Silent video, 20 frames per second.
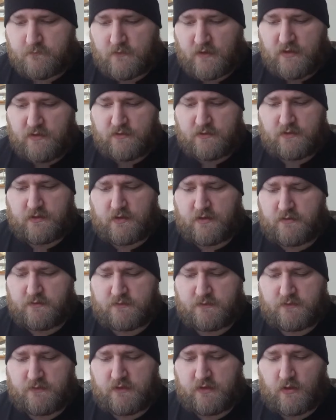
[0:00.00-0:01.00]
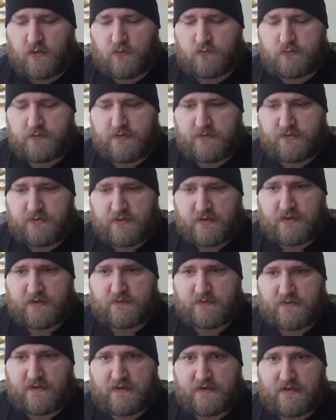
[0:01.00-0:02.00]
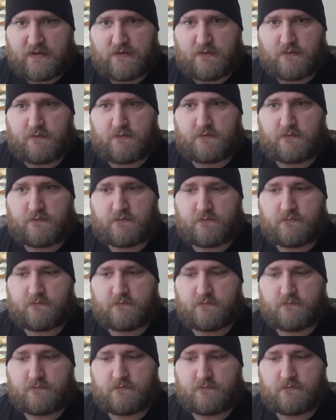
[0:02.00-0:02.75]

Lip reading: Because the only thing that is